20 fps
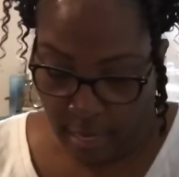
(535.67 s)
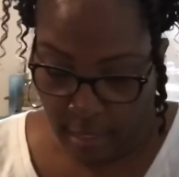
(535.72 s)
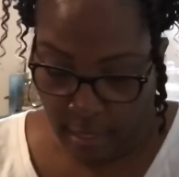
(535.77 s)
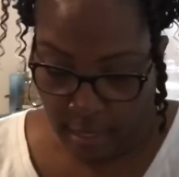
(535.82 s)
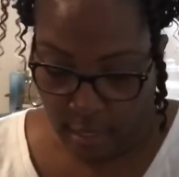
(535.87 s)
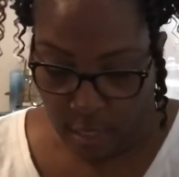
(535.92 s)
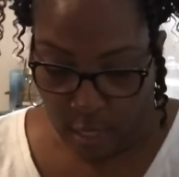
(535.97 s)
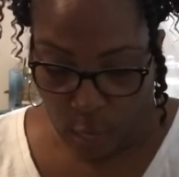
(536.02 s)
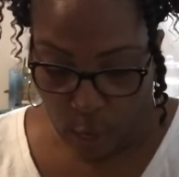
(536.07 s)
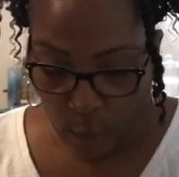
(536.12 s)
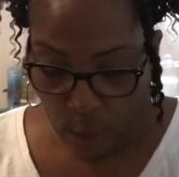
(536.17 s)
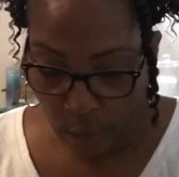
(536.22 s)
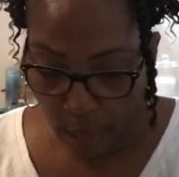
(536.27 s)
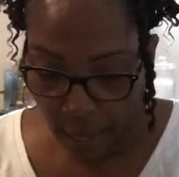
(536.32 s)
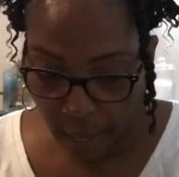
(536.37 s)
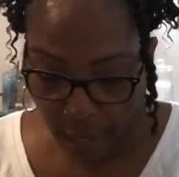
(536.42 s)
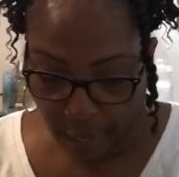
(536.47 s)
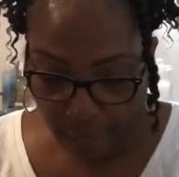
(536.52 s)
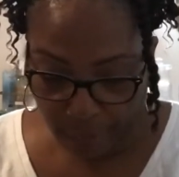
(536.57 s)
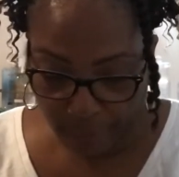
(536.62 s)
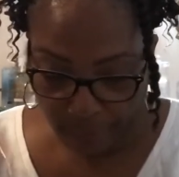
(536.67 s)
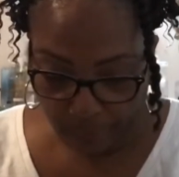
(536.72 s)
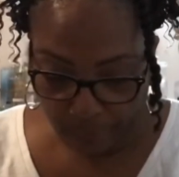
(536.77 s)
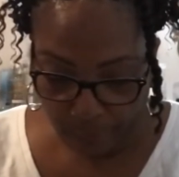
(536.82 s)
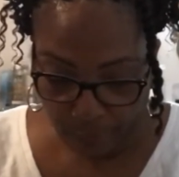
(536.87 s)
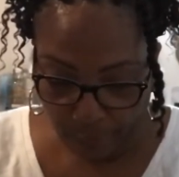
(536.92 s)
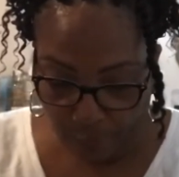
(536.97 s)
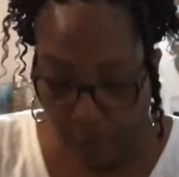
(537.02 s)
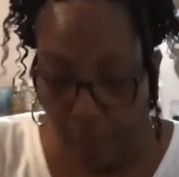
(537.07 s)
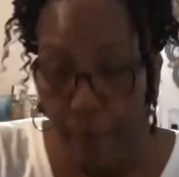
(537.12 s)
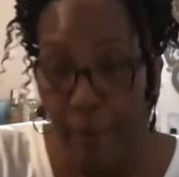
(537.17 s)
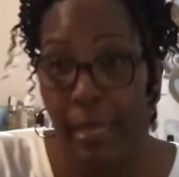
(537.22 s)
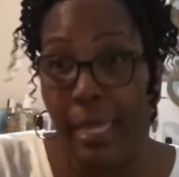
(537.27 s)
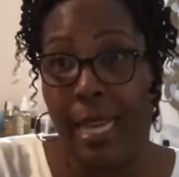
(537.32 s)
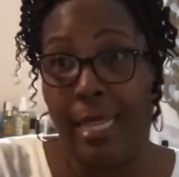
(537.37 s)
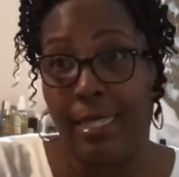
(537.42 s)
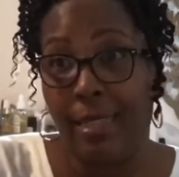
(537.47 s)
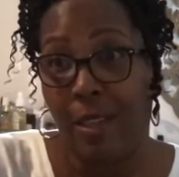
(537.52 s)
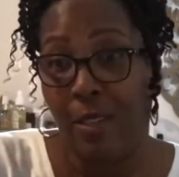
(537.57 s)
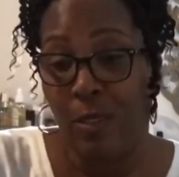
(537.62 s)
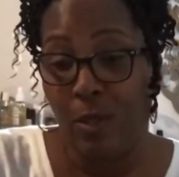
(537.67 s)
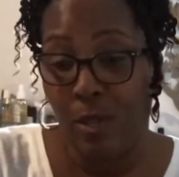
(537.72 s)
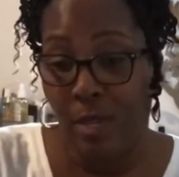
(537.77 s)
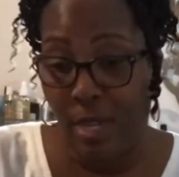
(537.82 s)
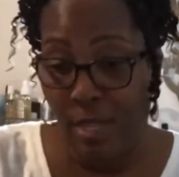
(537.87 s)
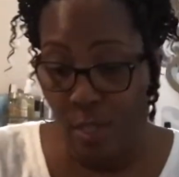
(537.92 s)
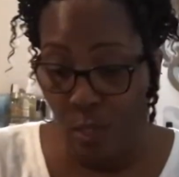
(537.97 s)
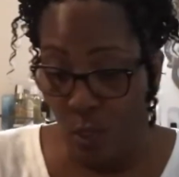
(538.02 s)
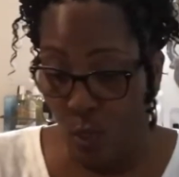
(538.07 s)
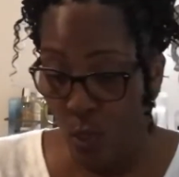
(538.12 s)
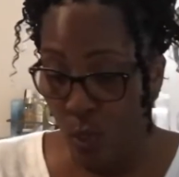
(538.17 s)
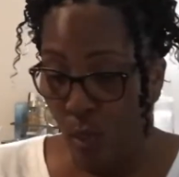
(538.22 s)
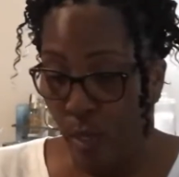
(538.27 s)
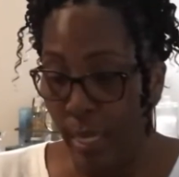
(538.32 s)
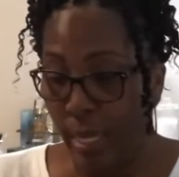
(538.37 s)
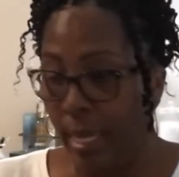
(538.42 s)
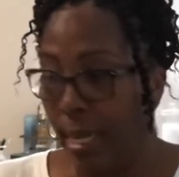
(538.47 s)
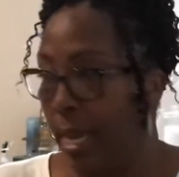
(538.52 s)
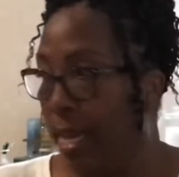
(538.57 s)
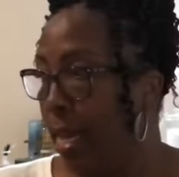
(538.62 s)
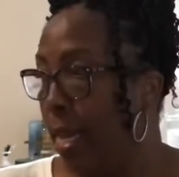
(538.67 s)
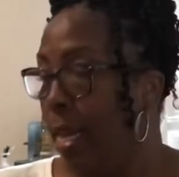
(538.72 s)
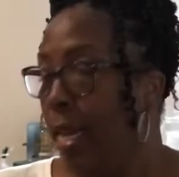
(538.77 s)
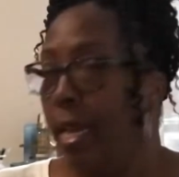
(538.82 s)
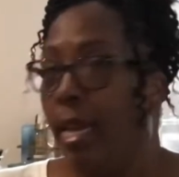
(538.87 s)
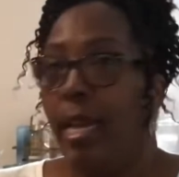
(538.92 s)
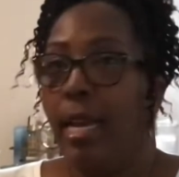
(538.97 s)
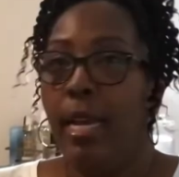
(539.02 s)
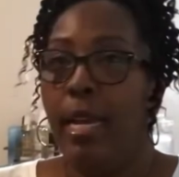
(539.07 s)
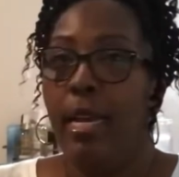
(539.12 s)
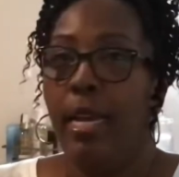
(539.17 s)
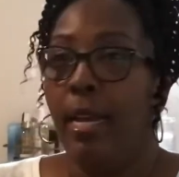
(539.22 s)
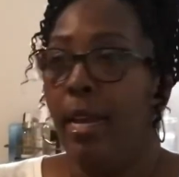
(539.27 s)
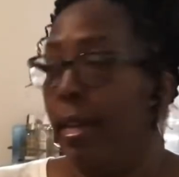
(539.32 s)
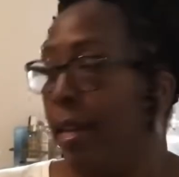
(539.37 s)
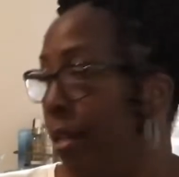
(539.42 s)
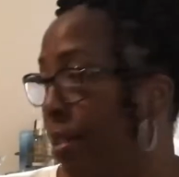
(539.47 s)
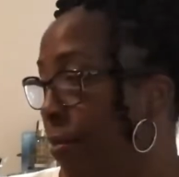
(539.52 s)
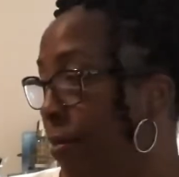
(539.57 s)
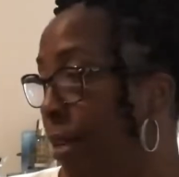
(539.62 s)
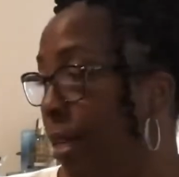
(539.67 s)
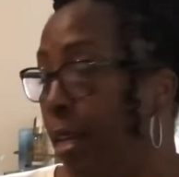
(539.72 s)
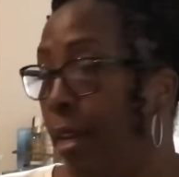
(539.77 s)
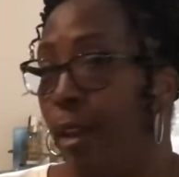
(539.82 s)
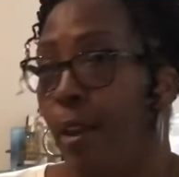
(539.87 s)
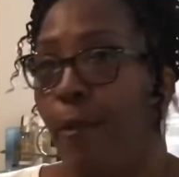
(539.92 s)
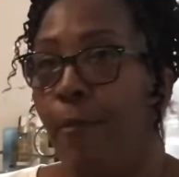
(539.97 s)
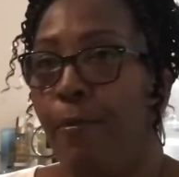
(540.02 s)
So, but that's also another story, another video.